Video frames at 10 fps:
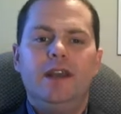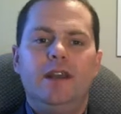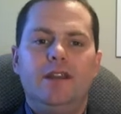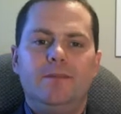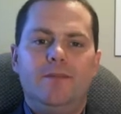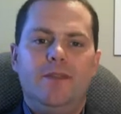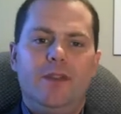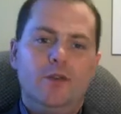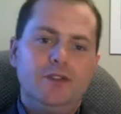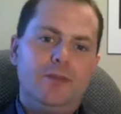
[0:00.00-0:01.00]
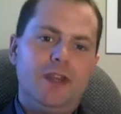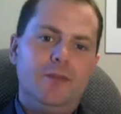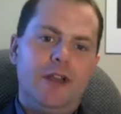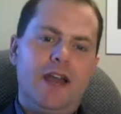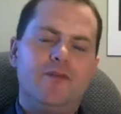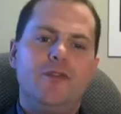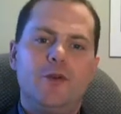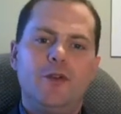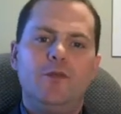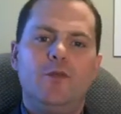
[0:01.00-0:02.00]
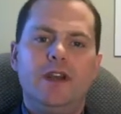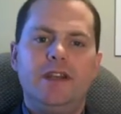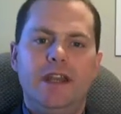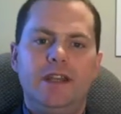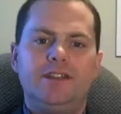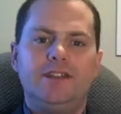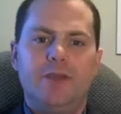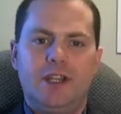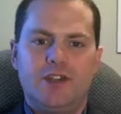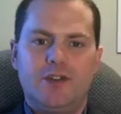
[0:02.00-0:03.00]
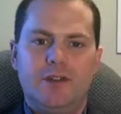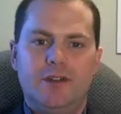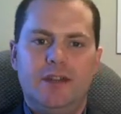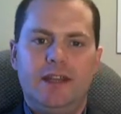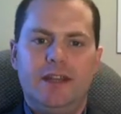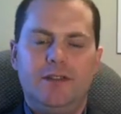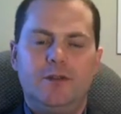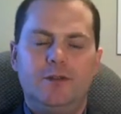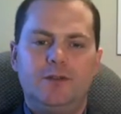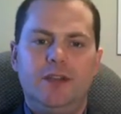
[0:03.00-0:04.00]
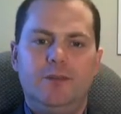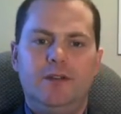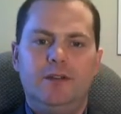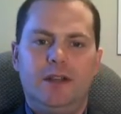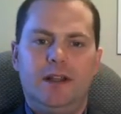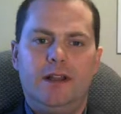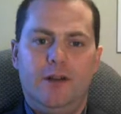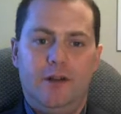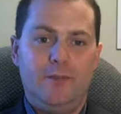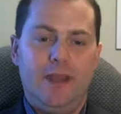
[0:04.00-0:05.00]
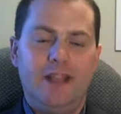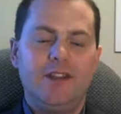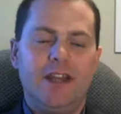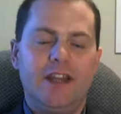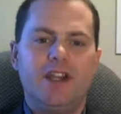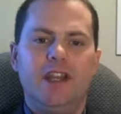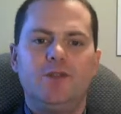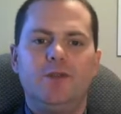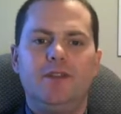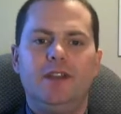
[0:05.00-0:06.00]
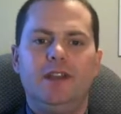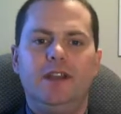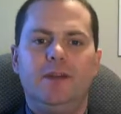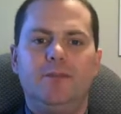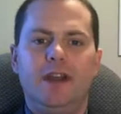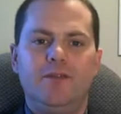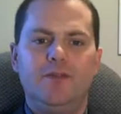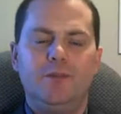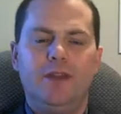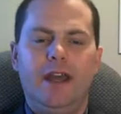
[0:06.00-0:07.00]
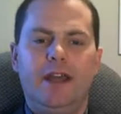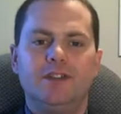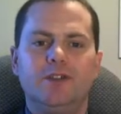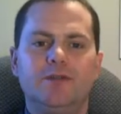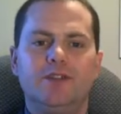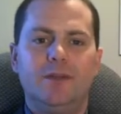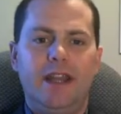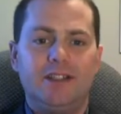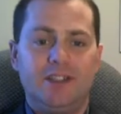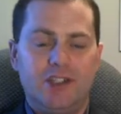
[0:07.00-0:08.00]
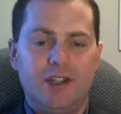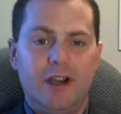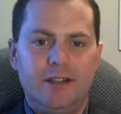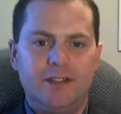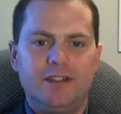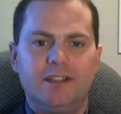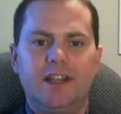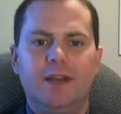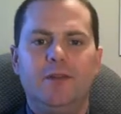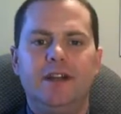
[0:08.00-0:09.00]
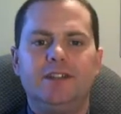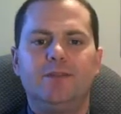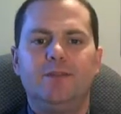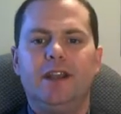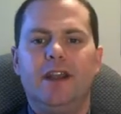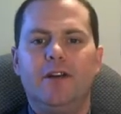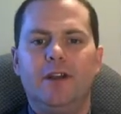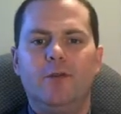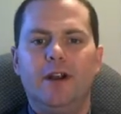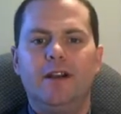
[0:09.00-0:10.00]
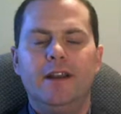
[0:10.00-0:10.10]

those people have 31 days to make sure that they get those people or make that change with the benefit plan. So if somebody has a child, as an example, that's a big area where